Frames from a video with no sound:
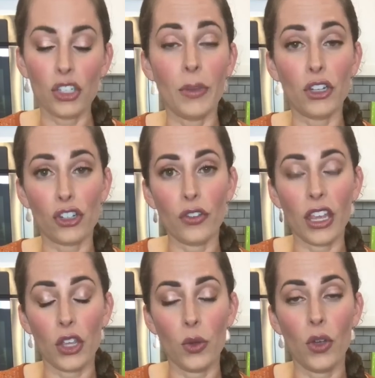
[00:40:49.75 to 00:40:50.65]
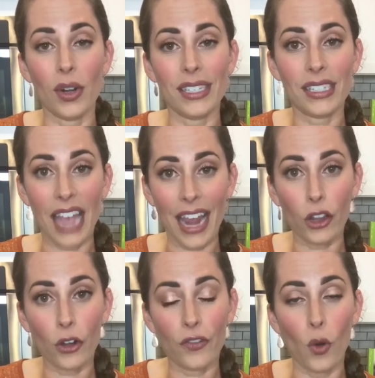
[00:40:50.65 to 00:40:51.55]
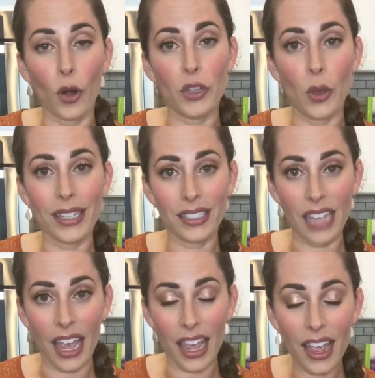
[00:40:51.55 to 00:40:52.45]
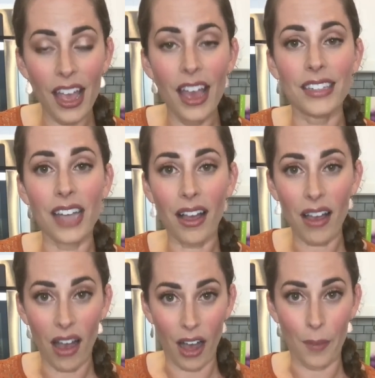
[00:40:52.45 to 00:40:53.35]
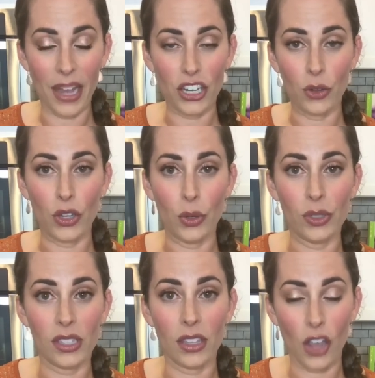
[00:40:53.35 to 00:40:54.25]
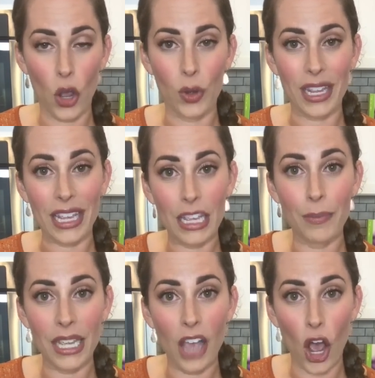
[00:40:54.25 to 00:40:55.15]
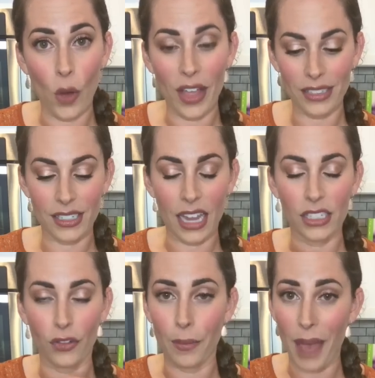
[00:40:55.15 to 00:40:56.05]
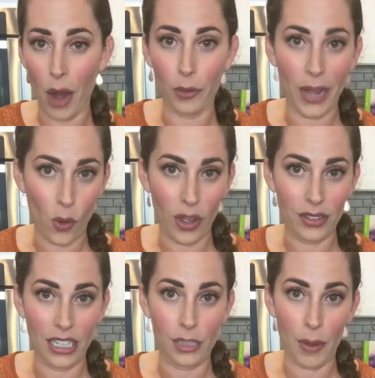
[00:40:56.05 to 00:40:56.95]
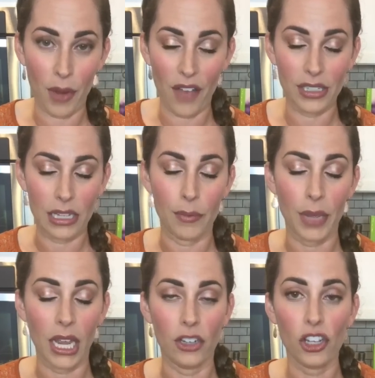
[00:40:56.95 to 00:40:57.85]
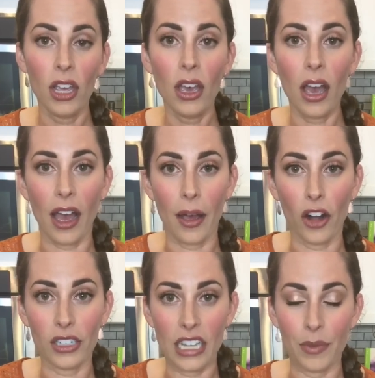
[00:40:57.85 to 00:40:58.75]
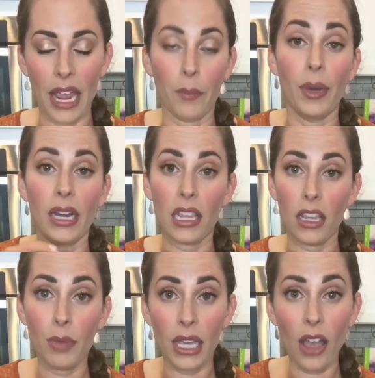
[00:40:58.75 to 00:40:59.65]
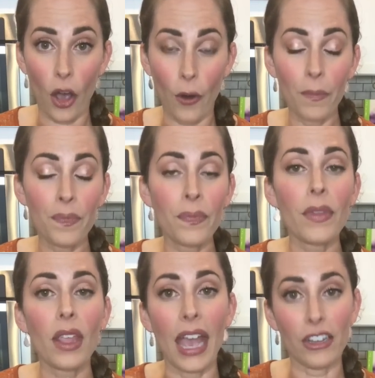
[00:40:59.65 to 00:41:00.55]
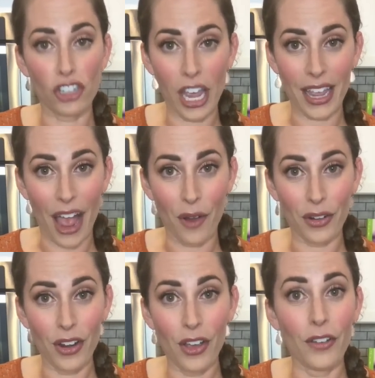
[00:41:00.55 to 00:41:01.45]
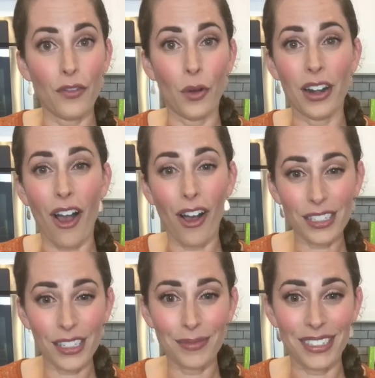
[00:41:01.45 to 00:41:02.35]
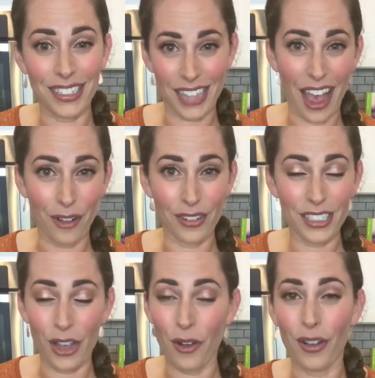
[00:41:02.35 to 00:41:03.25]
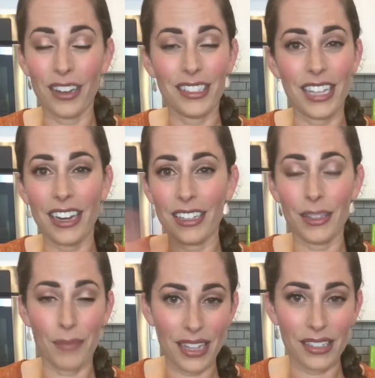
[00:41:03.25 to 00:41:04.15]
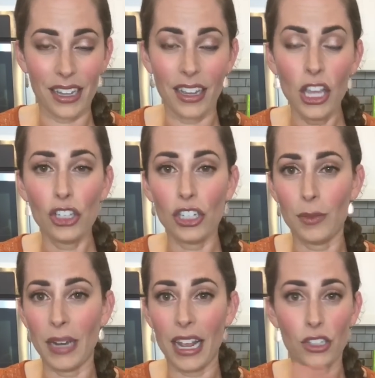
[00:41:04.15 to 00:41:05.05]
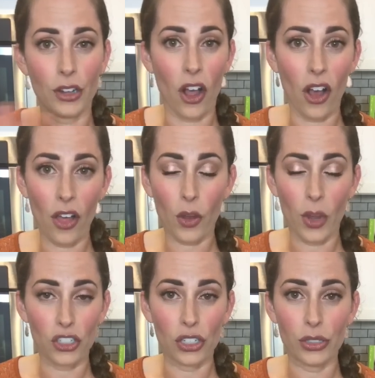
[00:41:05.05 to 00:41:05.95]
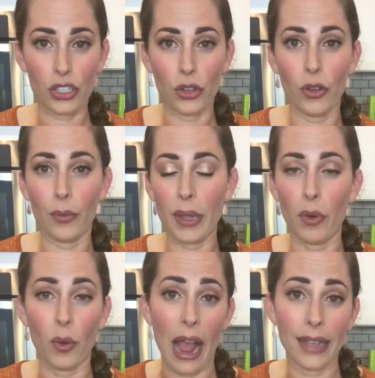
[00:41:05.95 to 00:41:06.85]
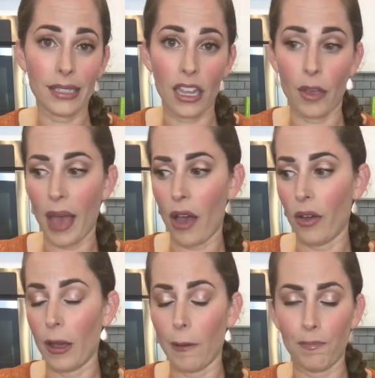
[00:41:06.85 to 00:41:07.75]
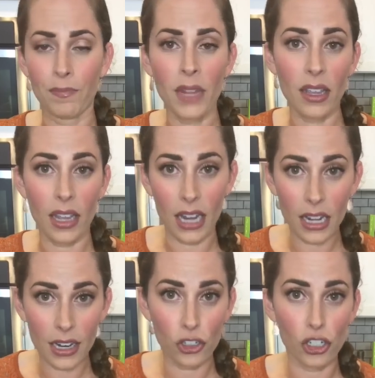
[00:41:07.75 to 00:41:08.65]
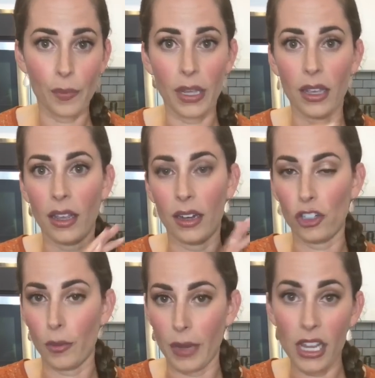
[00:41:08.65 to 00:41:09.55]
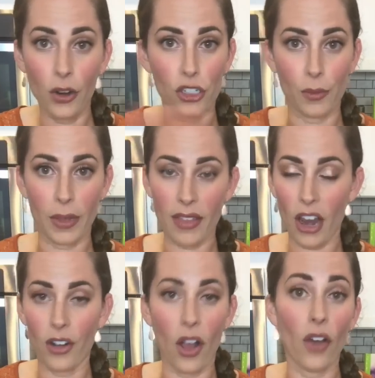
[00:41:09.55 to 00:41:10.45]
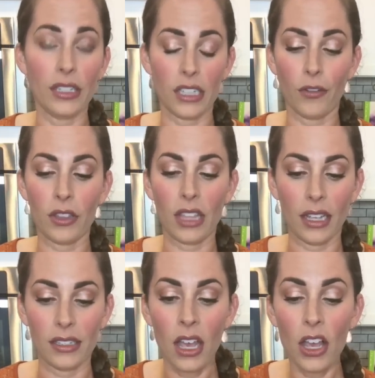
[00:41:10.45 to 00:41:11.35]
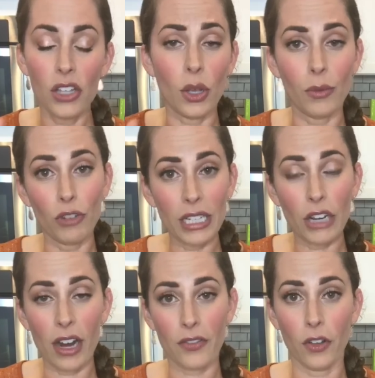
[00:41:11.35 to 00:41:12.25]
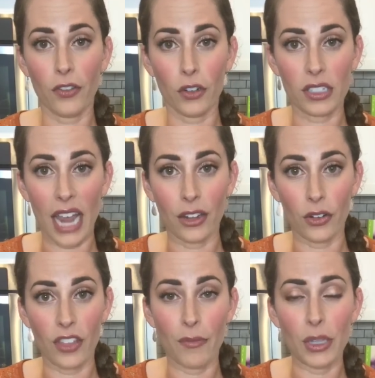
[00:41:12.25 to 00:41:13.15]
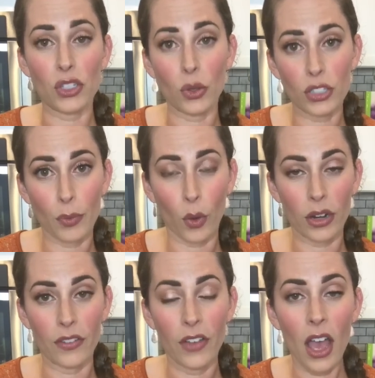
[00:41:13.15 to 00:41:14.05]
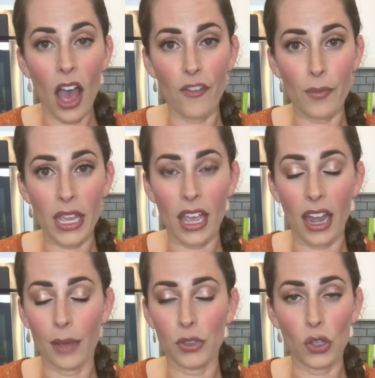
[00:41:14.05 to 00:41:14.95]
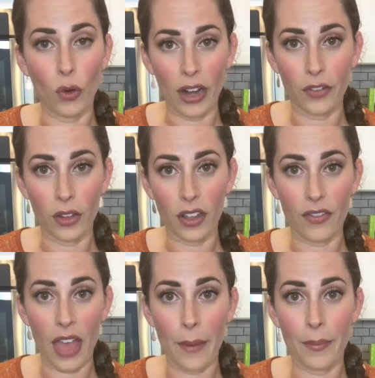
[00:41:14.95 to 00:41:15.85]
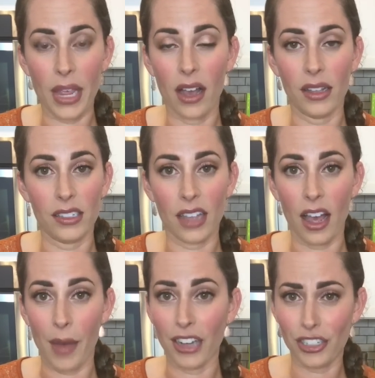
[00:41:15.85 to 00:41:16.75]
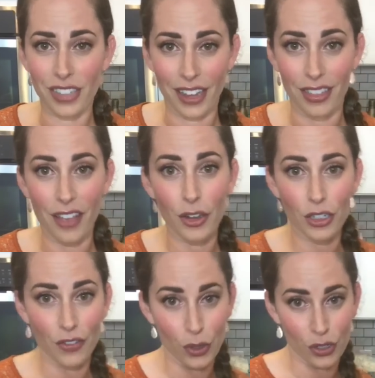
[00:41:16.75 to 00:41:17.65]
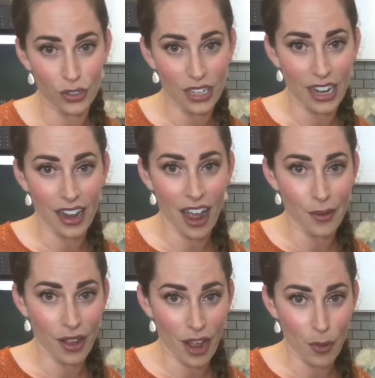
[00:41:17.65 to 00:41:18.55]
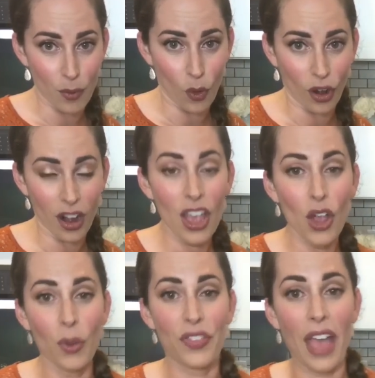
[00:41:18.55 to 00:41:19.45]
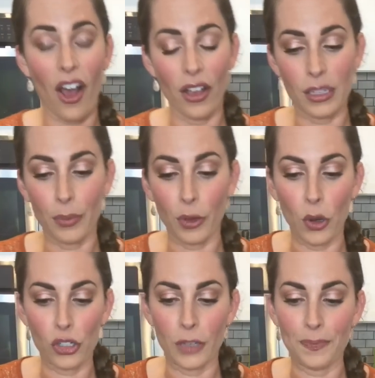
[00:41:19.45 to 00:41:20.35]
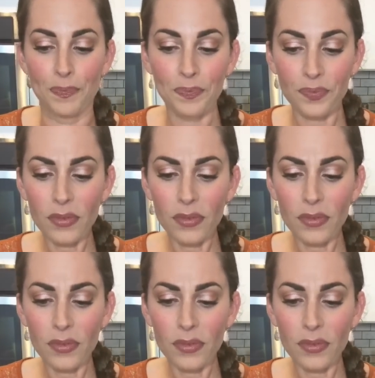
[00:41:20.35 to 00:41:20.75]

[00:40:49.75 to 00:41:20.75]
So be sure that you go to stadlerformusa.com and you use the code EBO. That stands for Empowered by Oils. That's my private team page, uh, our team name, but EBO at checkout for an awesome discount. So Sandy is amazing. She's been answering all the questions too. People were asking about um, Canadian shipping and shipping here and shipping there and all these different things. So I'm really grateful for Stadler. They've been so supportive of me and I'm so grateful of them because um, I just, I love their diffusers and I got a couple more with that awesome promotion.